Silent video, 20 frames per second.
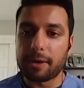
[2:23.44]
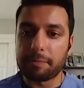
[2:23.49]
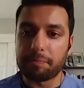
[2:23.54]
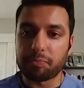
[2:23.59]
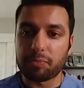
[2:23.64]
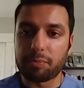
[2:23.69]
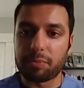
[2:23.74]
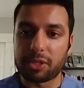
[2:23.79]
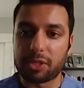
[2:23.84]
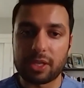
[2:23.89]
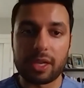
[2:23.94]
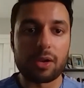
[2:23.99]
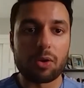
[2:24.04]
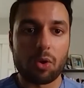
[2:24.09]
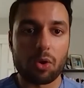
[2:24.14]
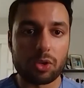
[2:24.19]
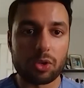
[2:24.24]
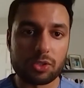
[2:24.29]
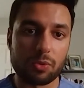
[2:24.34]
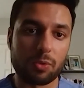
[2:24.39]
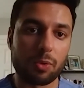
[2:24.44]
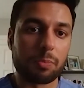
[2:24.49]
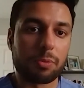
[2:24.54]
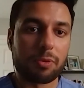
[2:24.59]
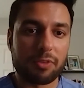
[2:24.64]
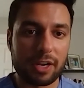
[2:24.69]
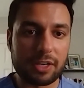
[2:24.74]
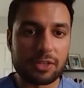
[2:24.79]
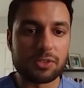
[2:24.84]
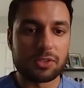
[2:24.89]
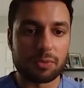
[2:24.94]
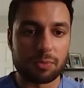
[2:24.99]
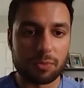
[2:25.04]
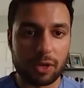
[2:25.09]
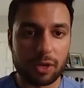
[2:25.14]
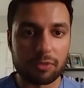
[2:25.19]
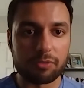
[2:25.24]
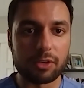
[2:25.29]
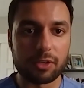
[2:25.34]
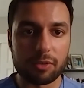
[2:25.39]
but then also will provide you some
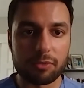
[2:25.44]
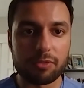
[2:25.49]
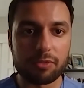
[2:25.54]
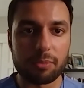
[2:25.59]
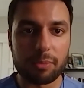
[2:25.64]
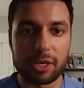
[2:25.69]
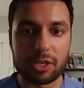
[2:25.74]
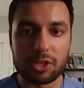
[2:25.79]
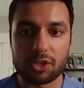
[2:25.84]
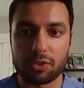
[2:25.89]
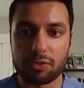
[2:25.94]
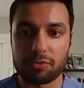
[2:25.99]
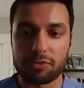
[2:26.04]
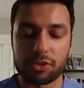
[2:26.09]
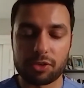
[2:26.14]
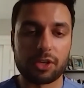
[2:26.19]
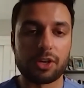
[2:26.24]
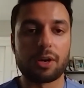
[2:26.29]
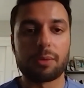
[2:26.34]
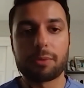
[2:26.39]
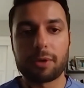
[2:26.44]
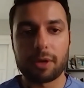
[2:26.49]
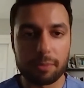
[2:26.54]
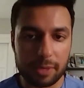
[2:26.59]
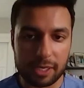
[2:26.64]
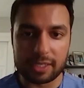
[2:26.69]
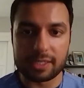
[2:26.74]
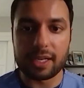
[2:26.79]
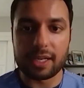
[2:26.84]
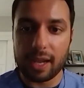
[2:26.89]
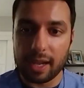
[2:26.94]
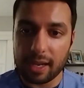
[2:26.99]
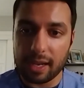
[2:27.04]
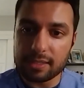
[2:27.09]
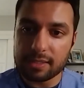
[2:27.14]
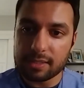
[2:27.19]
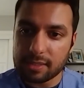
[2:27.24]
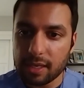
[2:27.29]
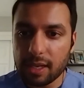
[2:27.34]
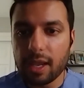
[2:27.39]
relevant information for your upcoming
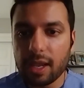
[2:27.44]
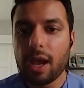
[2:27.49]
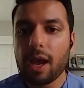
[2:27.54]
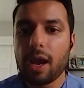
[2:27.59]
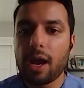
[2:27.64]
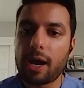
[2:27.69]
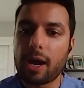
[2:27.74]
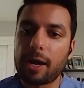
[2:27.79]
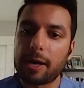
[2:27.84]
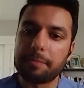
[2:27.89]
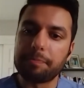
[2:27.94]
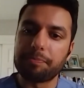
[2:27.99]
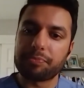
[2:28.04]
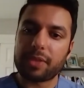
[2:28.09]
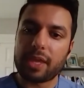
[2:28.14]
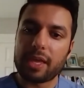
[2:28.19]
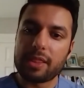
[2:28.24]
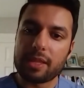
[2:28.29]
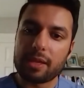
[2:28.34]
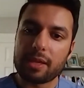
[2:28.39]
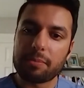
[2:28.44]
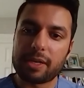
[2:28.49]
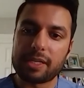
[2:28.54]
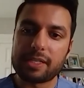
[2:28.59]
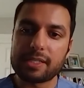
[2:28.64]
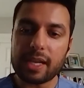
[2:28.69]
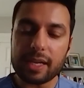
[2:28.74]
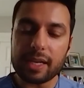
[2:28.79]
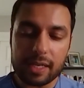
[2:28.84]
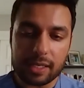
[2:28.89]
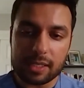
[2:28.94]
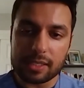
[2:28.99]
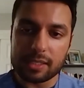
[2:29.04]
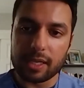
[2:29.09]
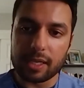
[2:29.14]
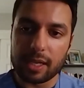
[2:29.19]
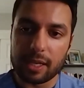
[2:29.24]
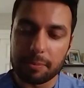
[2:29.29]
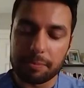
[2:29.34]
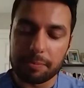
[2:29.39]
tests. And then my second
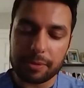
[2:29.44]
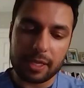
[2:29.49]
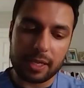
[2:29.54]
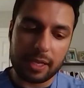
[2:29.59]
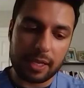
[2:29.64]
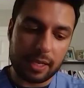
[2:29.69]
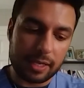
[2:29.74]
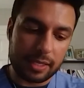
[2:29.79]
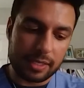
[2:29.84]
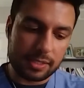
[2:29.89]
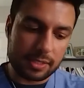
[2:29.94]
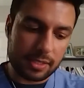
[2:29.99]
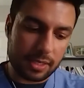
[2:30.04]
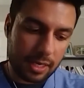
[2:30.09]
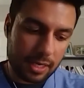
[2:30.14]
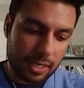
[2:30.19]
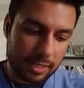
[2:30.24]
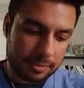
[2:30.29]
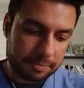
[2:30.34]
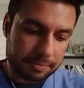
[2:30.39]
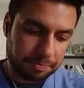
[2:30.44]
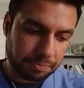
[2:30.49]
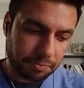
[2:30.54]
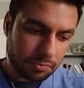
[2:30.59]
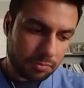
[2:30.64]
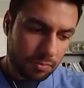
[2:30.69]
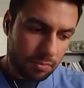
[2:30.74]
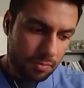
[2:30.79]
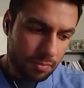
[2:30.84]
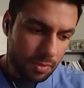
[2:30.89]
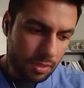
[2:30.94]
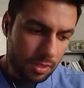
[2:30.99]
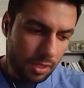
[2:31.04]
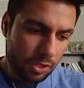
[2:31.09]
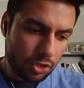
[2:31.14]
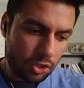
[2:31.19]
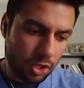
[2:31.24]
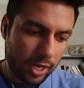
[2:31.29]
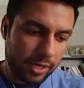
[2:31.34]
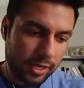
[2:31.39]
tip is
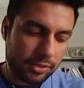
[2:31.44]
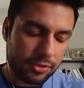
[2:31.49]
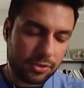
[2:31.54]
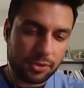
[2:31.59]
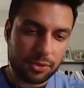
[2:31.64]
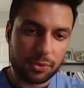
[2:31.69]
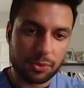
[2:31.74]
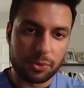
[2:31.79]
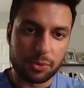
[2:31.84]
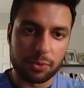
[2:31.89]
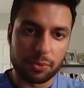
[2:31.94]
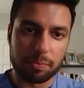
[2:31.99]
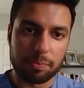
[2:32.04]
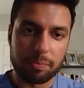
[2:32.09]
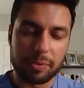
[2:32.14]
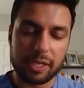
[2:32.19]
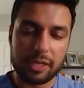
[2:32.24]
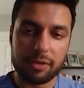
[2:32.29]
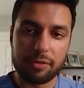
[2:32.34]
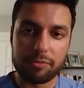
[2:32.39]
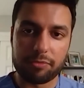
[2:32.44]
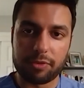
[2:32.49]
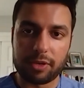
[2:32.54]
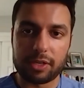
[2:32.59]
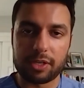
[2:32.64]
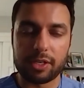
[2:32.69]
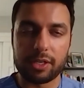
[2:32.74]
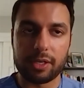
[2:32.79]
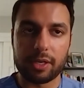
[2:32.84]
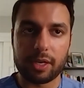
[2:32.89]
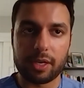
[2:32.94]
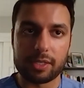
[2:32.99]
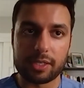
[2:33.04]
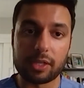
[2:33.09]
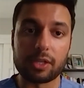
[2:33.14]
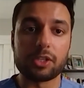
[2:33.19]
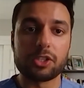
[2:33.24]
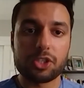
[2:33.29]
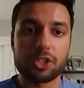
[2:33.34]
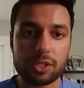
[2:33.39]
trying to be very
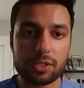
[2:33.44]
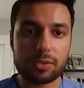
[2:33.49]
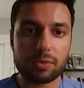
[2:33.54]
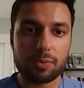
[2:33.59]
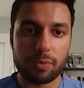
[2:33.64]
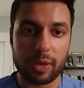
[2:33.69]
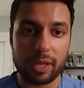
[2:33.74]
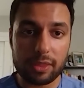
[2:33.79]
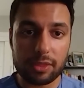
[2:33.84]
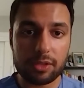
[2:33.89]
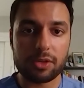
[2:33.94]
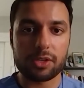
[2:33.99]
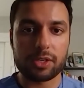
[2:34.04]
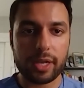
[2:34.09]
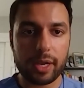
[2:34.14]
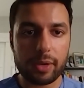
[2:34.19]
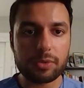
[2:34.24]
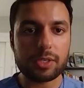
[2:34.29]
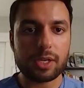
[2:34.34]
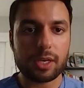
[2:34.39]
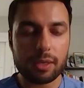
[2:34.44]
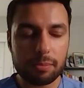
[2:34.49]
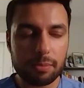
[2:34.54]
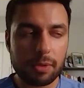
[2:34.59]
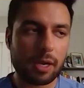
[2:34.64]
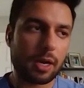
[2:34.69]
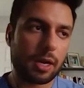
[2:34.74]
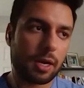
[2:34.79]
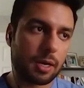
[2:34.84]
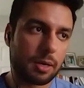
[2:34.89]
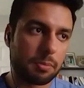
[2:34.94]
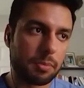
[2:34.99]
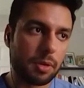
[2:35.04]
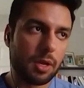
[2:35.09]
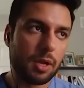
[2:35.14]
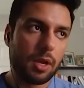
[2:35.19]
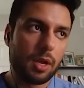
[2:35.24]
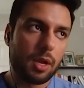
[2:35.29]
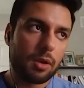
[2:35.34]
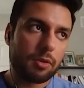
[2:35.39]
diligent with your downtime.
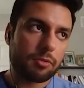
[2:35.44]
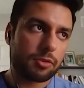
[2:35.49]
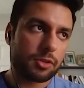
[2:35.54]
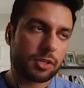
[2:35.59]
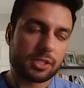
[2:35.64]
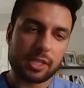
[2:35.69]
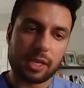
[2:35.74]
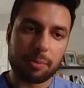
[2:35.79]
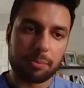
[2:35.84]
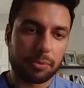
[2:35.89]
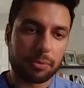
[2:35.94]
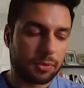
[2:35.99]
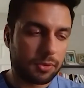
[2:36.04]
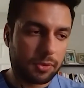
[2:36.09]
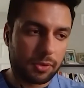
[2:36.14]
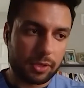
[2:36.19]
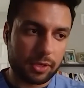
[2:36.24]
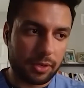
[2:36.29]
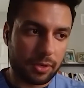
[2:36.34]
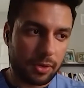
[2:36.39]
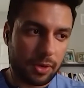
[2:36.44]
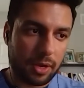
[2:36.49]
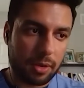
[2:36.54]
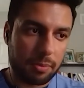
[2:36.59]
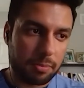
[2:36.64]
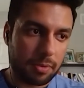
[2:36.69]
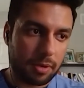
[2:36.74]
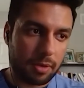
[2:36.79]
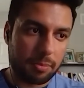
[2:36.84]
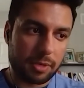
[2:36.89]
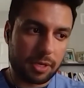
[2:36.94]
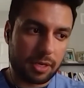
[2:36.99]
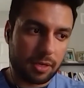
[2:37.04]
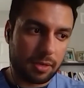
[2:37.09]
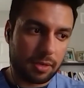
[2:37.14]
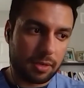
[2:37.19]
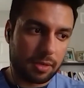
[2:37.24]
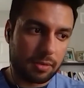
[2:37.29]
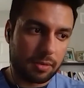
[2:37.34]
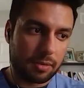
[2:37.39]
For example, I'm in
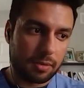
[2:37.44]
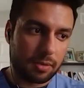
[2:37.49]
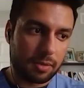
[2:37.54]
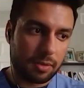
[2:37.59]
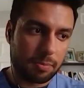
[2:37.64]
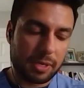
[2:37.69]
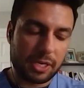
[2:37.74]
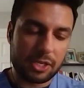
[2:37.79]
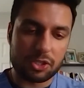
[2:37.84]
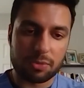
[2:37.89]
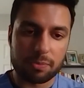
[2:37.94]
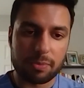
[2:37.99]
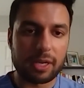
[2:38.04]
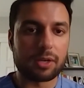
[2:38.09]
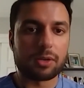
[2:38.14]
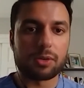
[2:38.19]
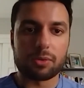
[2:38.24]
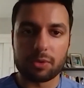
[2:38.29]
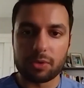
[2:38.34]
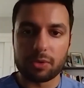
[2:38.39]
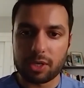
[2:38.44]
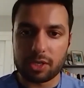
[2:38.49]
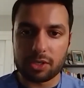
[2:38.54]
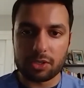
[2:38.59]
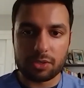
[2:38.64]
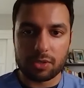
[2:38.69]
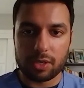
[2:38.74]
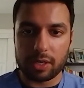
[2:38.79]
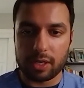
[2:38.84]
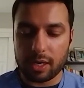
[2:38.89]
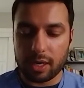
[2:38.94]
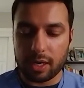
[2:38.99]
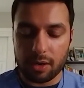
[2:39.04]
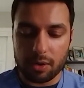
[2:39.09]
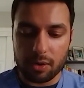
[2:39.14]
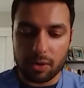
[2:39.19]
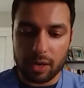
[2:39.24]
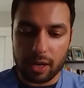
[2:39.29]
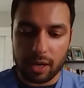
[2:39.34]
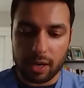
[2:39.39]
a inpatient medical rotation right
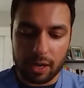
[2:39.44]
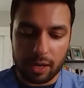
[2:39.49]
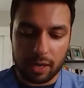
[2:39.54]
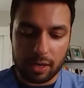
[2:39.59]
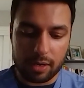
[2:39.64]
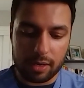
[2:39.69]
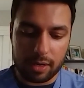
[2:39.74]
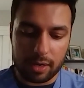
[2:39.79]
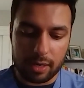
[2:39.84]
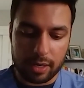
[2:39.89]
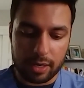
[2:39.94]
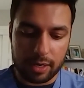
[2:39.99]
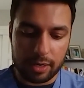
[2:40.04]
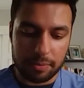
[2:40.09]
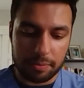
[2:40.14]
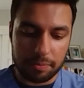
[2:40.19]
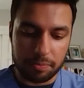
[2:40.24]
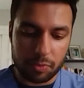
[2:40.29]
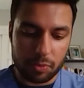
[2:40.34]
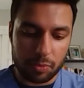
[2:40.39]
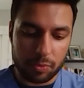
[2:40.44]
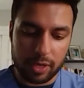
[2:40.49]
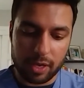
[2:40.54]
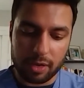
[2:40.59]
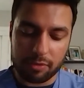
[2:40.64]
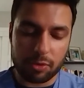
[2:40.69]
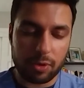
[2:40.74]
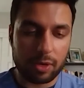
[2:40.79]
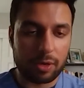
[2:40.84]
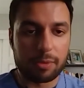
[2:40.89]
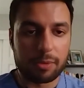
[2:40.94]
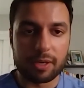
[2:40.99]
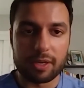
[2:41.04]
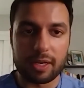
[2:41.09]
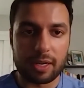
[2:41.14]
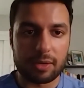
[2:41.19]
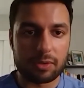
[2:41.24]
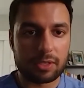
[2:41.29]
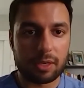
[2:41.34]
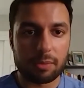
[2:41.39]
now, and we have quite a bit of
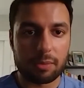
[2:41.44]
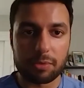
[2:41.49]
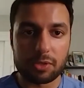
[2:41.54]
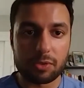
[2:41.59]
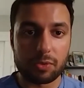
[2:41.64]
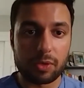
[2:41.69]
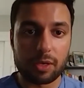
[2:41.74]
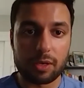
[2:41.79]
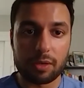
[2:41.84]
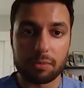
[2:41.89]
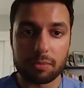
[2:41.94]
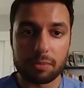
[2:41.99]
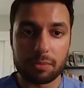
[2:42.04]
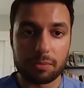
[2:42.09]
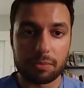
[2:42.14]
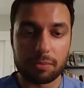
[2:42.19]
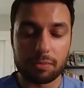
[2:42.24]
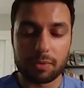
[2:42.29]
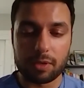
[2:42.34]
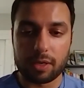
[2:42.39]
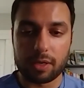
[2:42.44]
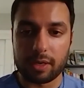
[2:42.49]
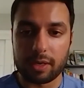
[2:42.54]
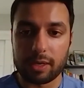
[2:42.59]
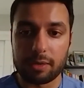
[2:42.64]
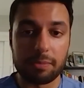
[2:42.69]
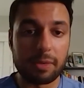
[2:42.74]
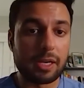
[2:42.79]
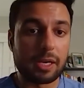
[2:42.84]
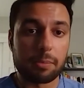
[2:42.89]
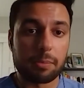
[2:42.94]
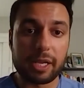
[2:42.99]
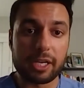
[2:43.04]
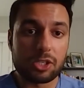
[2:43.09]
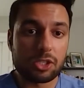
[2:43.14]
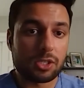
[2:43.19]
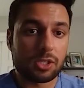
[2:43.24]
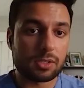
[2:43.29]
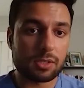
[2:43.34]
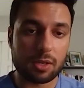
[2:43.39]
downtime between admitting
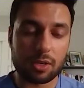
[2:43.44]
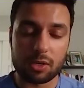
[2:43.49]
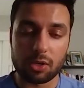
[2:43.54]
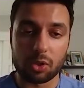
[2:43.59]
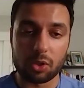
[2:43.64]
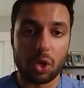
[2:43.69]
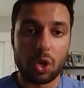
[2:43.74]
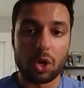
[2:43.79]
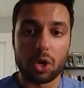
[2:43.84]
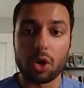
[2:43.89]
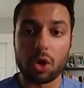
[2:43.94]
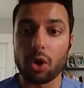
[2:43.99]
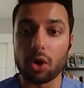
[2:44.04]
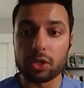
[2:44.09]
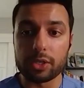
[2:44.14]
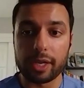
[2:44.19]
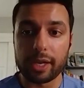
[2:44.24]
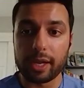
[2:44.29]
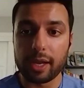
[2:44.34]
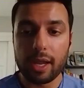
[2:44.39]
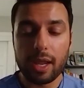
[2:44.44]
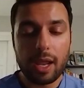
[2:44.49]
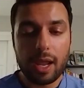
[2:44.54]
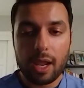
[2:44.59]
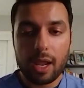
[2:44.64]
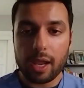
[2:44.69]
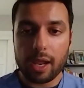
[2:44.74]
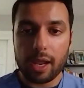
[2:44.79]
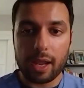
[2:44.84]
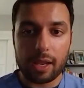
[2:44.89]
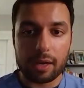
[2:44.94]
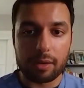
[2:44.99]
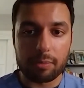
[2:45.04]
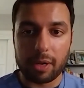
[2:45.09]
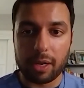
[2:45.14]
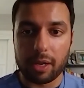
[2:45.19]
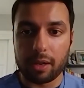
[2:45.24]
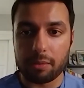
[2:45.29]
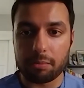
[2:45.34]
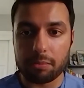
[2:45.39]
patients on a long call day. And
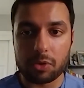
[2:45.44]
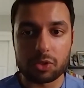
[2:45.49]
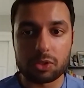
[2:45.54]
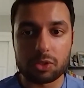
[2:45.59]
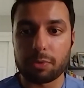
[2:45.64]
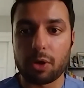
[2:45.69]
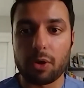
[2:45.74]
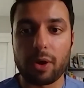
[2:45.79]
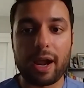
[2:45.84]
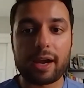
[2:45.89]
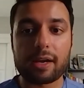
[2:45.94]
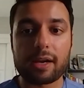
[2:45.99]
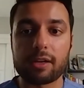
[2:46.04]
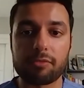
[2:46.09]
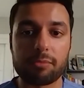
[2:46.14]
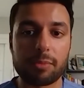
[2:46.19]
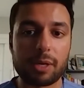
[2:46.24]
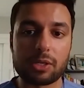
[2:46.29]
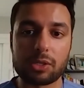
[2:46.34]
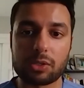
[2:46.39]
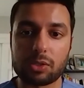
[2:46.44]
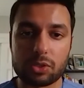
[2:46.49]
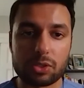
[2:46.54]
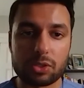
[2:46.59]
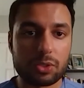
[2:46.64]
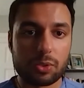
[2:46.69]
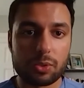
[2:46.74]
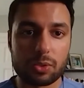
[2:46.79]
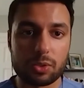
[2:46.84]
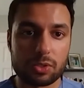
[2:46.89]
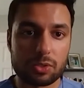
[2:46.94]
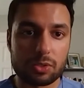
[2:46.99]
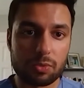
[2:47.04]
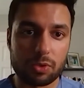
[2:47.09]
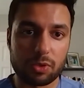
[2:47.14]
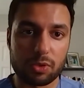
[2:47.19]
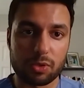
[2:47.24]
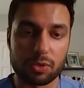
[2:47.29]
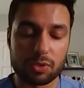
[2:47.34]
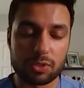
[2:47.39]
my most proactive medical students
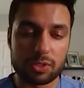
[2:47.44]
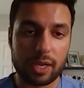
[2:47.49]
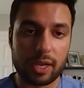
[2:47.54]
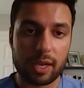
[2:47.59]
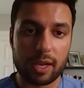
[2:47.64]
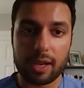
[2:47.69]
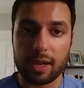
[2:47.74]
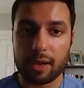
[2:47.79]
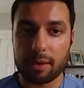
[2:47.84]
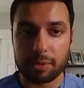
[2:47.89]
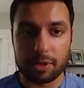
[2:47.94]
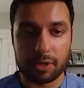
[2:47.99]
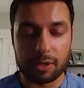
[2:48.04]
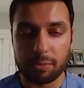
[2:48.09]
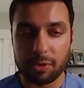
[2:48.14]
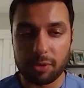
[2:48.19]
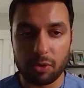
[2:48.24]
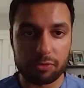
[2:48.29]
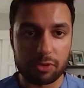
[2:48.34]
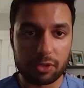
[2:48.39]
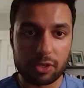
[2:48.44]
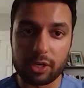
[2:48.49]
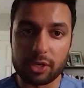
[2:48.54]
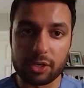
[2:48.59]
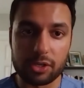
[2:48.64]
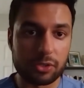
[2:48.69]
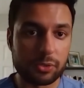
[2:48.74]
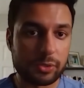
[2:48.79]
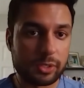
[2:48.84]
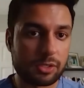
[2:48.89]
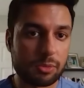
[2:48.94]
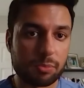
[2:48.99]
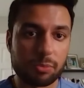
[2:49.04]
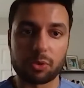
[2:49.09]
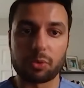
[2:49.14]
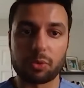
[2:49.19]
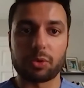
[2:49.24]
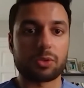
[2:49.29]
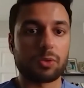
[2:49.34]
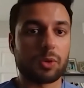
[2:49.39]
will say, "Hey, I'm going to be over here doing some real
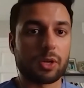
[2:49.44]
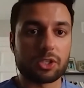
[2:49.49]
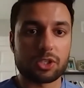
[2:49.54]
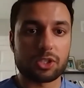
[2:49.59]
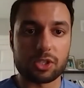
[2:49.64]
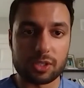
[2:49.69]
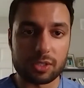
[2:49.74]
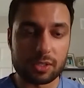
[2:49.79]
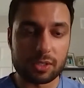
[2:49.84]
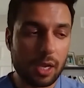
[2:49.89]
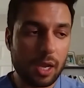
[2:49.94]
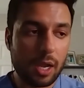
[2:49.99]
world questions.